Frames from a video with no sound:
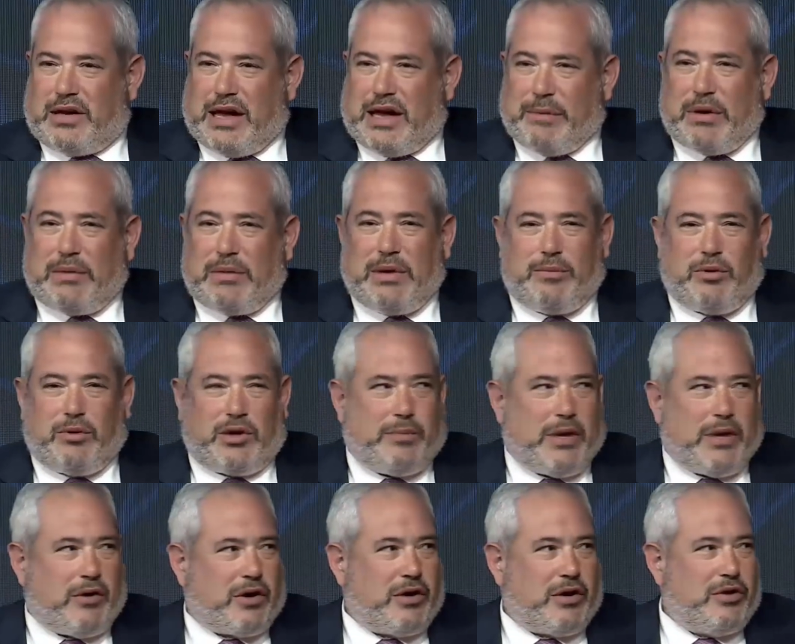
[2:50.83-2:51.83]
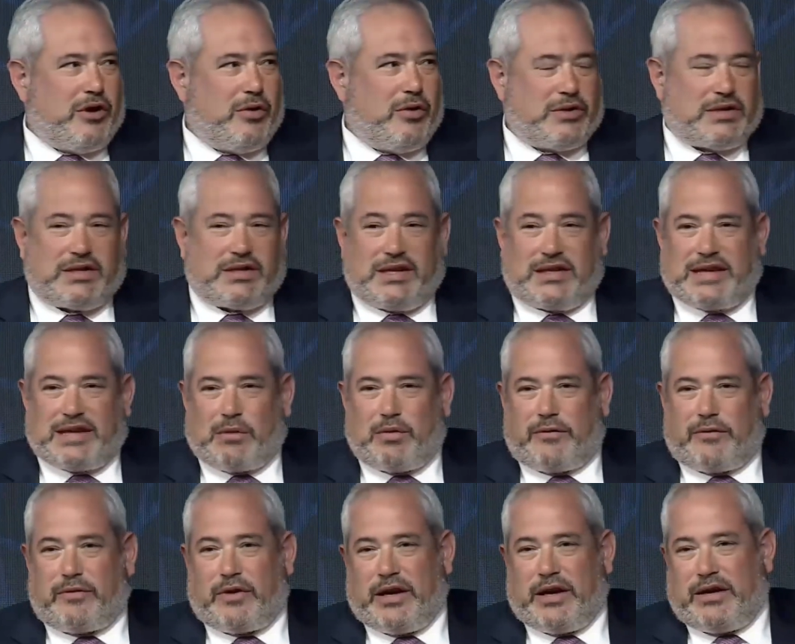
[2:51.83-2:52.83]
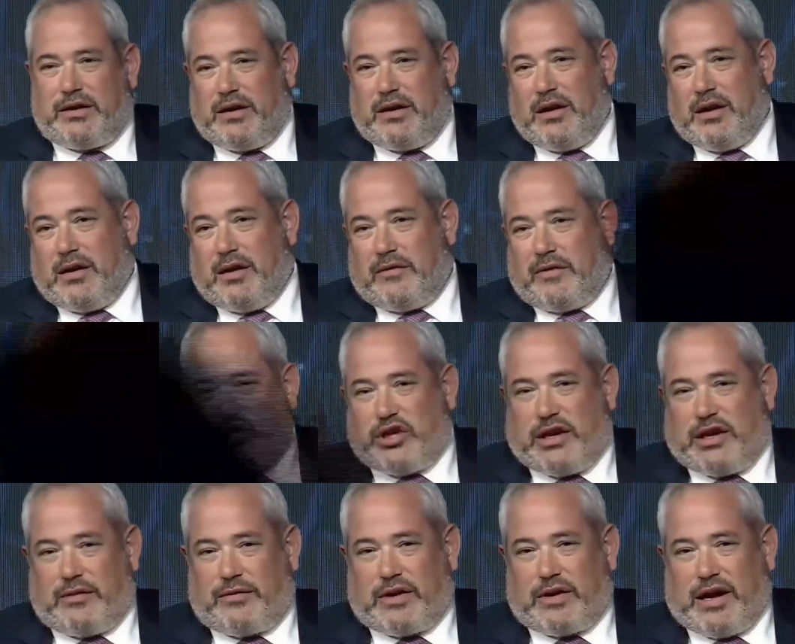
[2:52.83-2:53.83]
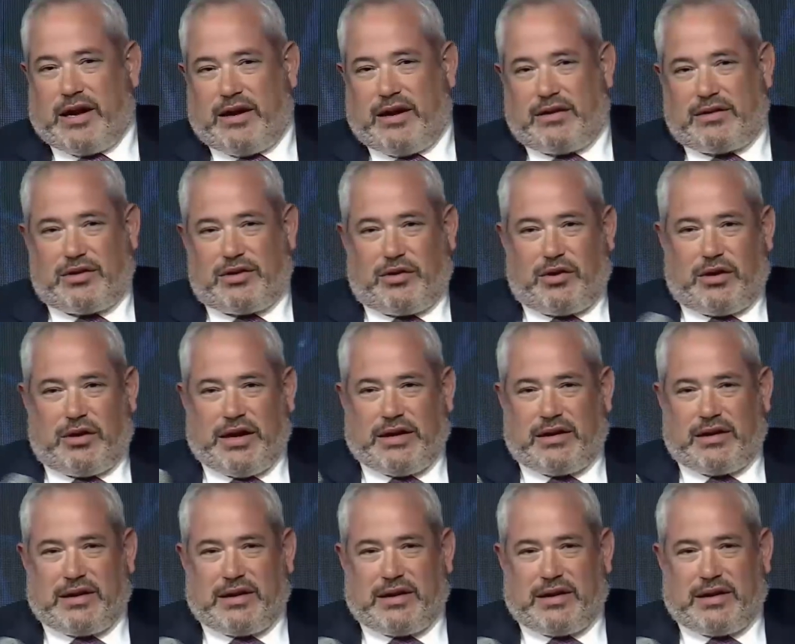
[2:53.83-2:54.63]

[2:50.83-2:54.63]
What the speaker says: How many people in America know it's a 6-hour flight from JFK to land in